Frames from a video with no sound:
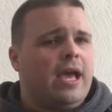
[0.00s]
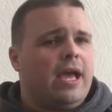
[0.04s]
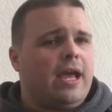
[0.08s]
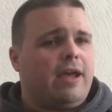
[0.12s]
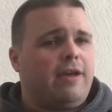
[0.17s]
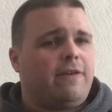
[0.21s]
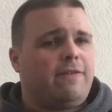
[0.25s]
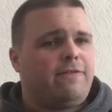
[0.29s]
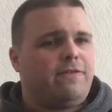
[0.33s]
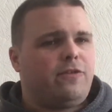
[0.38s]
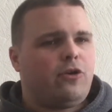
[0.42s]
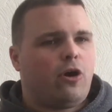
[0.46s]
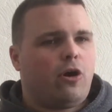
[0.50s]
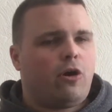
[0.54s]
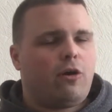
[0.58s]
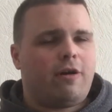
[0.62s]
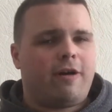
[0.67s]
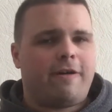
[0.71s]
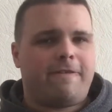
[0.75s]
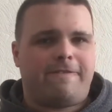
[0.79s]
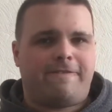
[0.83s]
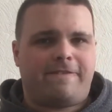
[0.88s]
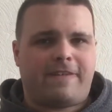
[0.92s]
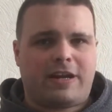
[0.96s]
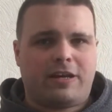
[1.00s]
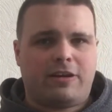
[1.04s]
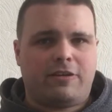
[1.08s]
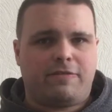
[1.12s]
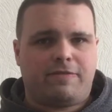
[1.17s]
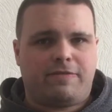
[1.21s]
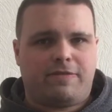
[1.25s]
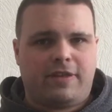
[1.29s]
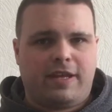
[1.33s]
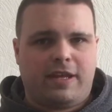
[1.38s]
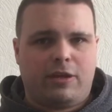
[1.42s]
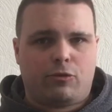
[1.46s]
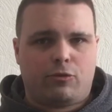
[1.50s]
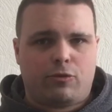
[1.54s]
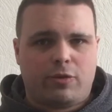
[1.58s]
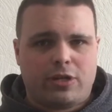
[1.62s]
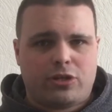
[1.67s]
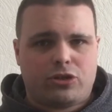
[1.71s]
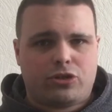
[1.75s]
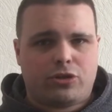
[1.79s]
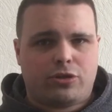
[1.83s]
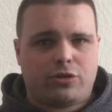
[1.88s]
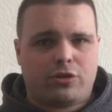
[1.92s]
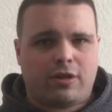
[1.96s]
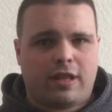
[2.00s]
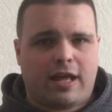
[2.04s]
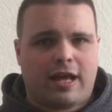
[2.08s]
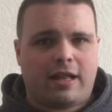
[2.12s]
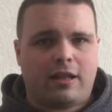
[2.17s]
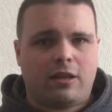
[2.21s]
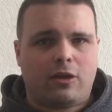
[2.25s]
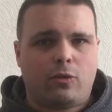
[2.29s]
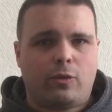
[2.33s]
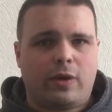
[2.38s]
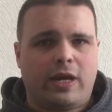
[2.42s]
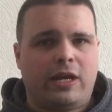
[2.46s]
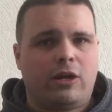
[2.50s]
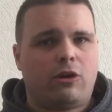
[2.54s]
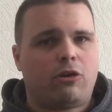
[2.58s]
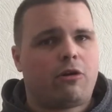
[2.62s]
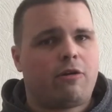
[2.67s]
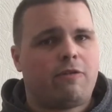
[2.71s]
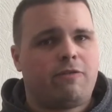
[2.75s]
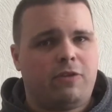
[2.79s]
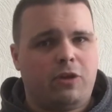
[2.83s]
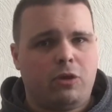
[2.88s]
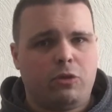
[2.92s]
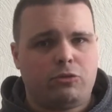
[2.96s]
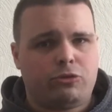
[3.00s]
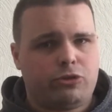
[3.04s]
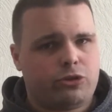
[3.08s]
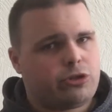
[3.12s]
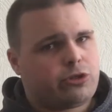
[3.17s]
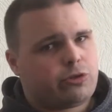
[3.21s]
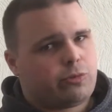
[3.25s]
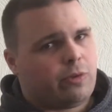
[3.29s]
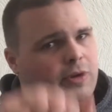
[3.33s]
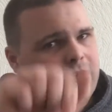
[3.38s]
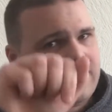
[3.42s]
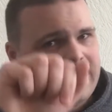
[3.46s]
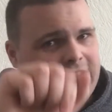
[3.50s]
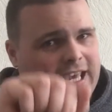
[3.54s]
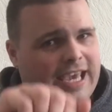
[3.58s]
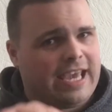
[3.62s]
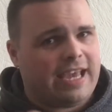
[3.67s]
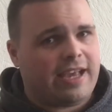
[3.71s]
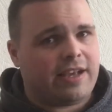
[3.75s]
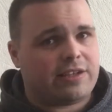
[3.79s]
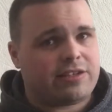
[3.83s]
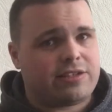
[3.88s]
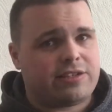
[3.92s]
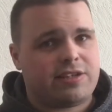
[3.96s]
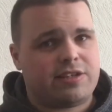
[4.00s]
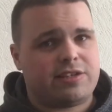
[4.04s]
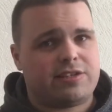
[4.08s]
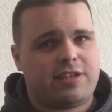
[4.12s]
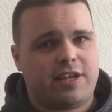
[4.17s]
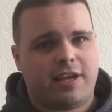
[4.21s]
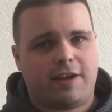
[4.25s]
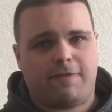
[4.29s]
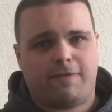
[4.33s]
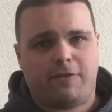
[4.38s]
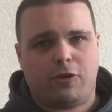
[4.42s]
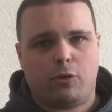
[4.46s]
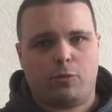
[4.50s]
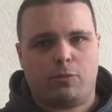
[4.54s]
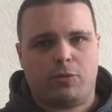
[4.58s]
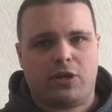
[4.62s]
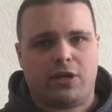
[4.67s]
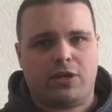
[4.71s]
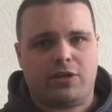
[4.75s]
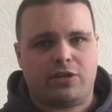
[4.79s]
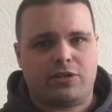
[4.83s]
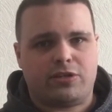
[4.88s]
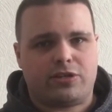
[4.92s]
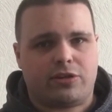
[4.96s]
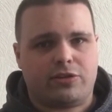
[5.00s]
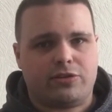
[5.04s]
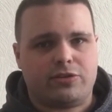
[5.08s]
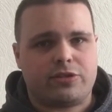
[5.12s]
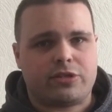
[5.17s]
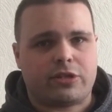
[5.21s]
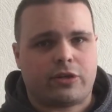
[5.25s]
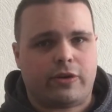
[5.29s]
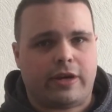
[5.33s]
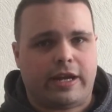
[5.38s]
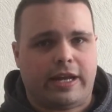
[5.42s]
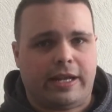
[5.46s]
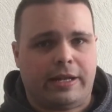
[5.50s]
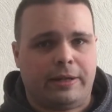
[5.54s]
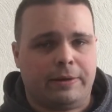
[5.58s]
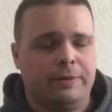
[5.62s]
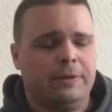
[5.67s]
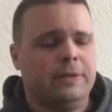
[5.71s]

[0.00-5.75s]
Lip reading: If you're a fan of the original Halloween, or if you just want kicks to see a few murders on screen.